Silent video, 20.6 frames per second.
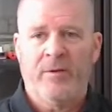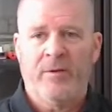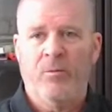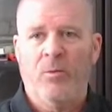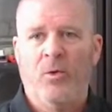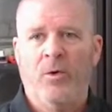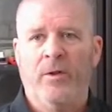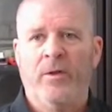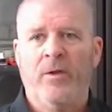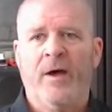
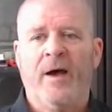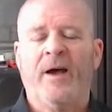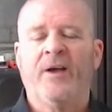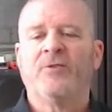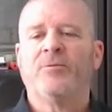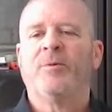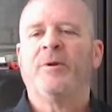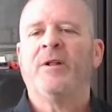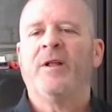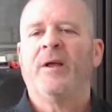We're in the
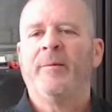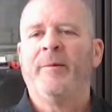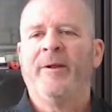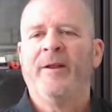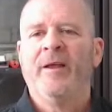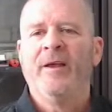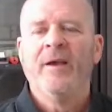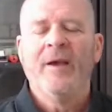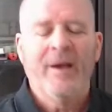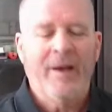hospital. I
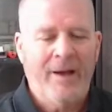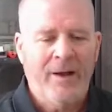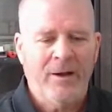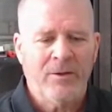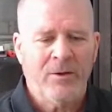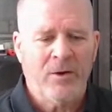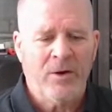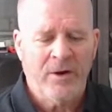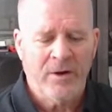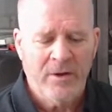mean,
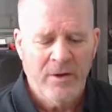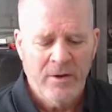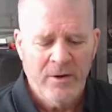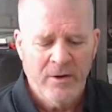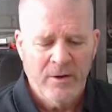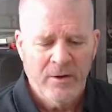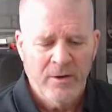how long?